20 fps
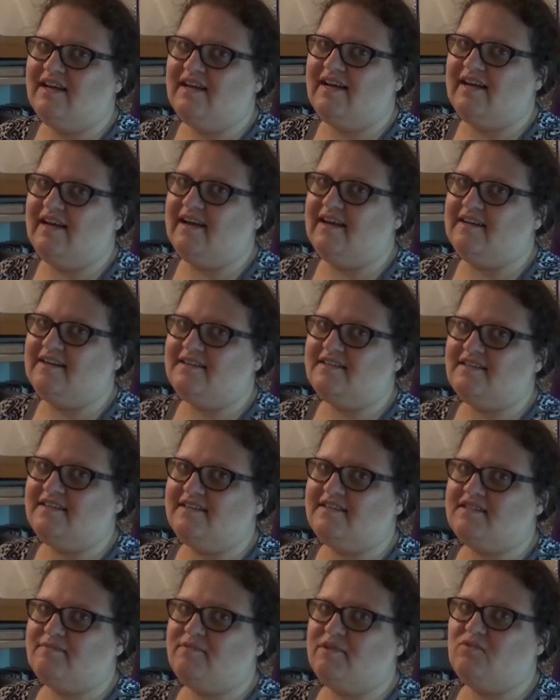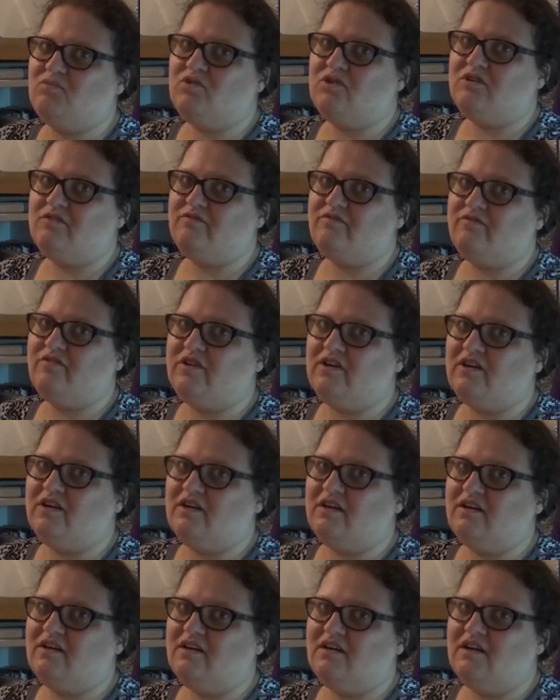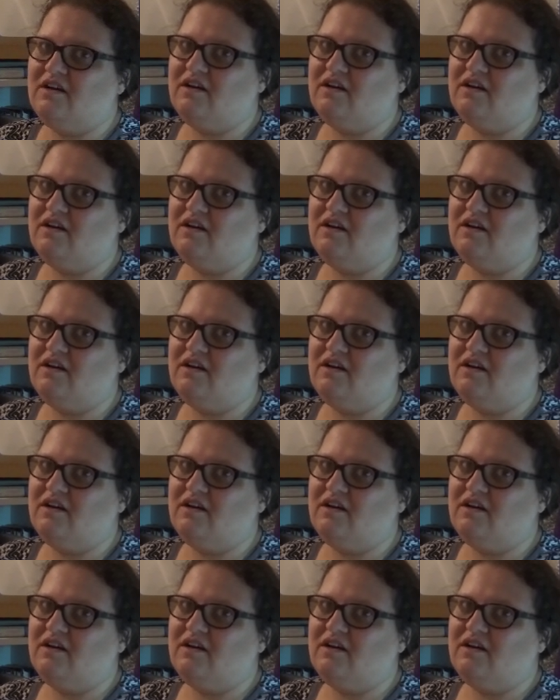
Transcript: and it's been one of uh,